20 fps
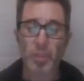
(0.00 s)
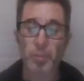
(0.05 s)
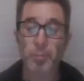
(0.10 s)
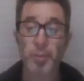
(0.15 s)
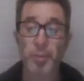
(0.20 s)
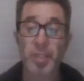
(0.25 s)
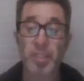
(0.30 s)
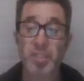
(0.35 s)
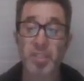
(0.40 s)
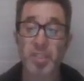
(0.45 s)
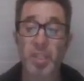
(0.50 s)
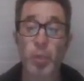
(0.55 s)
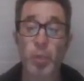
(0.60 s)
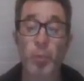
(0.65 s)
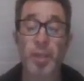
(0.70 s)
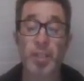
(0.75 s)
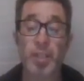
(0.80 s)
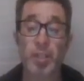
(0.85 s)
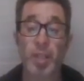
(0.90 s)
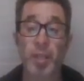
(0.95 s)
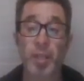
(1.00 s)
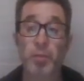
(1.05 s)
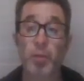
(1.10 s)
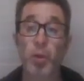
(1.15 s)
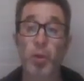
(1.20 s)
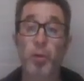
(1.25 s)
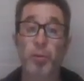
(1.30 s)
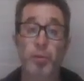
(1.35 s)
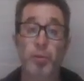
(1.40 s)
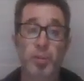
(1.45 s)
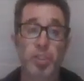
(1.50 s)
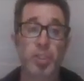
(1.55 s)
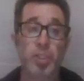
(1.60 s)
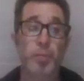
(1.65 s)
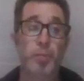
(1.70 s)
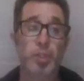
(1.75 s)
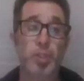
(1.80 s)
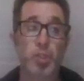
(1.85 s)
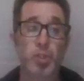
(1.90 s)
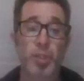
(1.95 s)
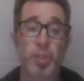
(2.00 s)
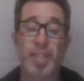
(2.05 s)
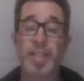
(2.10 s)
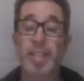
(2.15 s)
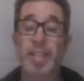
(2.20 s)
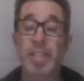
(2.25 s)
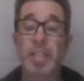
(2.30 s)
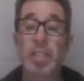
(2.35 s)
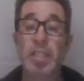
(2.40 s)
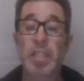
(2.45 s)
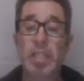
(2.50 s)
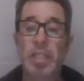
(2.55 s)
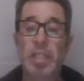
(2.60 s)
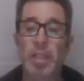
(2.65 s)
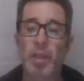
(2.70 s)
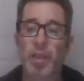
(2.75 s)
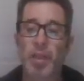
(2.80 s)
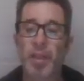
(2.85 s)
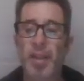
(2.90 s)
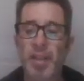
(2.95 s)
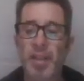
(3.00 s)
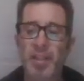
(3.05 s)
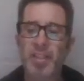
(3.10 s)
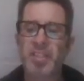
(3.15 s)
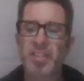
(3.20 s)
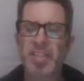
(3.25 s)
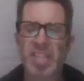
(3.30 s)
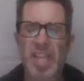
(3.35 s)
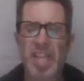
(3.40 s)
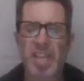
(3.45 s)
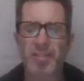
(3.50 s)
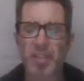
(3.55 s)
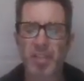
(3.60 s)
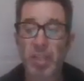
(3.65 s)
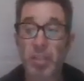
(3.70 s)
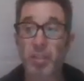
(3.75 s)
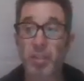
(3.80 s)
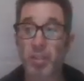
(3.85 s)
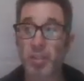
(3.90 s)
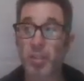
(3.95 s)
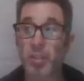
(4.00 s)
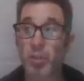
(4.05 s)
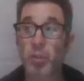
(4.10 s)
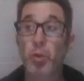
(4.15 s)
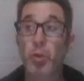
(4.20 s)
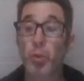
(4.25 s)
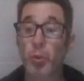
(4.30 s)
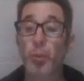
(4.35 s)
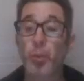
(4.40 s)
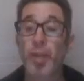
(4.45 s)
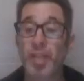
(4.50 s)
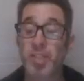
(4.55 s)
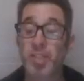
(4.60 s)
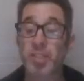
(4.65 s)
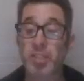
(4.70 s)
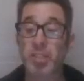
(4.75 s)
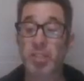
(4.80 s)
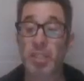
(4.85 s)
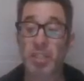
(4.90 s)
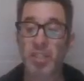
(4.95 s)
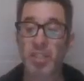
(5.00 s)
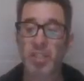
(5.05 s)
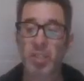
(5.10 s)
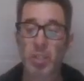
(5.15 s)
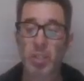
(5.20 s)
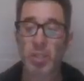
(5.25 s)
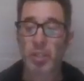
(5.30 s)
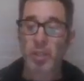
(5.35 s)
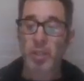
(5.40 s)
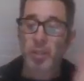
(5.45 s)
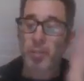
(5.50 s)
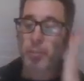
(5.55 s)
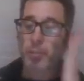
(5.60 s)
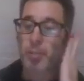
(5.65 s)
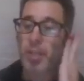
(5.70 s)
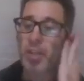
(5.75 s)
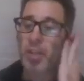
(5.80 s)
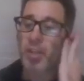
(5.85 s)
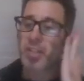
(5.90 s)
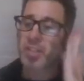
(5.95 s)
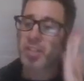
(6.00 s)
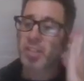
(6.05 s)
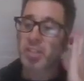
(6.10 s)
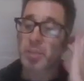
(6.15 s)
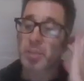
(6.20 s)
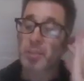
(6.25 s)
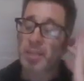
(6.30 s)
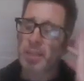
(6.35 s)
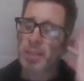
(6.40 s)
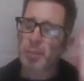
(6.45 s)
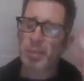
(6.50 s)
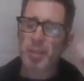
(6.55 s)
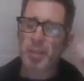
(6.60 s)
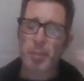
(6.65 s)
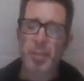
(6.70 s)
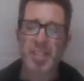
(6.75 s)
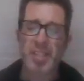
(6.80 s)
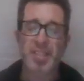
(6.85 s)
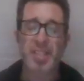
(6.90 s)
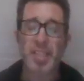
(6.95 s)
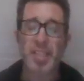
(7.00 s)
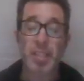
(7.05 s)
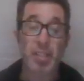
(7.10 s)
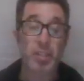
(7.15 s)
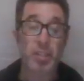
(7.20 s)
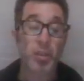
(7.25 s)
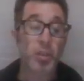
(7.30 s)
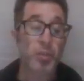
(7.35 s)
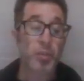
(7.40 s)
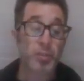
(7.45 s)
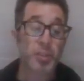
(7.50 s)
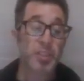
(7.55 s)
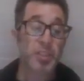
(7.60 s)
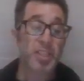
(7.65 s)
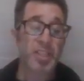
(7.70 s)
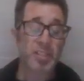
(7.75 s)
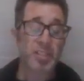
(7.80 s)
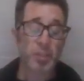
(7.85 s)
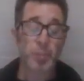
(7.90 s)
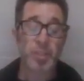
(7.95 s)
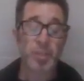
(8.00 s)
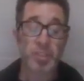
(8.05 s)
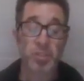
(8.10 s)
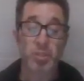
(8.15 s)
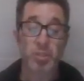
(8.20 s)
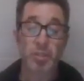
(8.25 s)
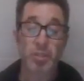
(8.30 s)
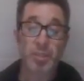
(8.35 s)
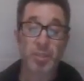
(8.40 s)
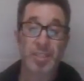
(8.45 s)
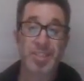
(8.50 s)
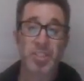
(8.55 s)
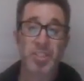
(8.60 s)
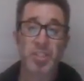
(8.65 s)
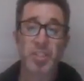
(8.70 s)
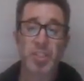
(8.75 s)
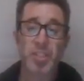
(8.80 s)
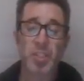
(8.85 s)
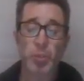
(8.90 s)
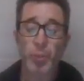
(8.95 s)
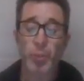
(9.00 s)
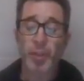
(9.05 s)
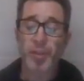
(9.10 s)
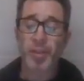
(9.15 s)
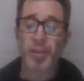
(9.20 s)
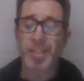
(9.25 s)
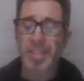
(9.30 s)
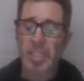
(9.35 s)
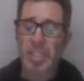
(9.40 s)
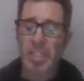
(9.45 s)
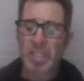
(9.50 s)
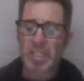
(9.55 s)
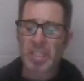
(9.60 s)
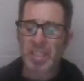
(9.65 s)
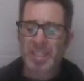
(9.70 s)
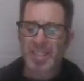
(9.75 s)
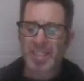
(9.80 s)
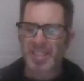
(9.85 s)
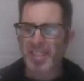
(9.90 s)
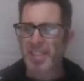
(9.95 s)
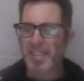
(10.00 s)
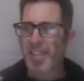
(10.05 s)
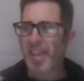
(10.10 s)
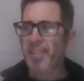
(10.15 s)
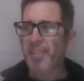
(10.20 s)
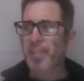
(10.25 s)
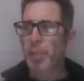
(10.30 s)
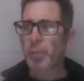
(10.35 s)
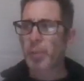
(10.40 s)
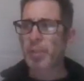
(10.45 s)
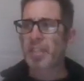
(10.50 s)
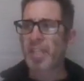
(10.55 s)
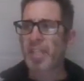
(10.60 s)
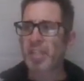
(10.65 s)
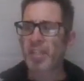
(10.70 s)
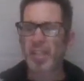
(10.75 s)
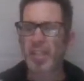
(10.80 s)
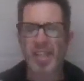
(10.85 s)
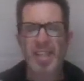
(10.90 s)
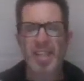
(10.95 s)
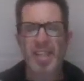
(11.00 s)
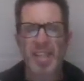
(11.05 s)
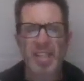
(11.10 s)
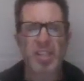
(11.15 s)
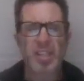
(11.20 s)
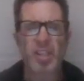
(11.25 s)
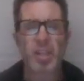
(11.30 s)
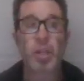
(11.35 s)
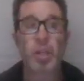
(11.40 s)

because they don't want to go through so much training and then to have it go to waste because of something that they might have taken. There's actually been instances where an athlete had like a headache,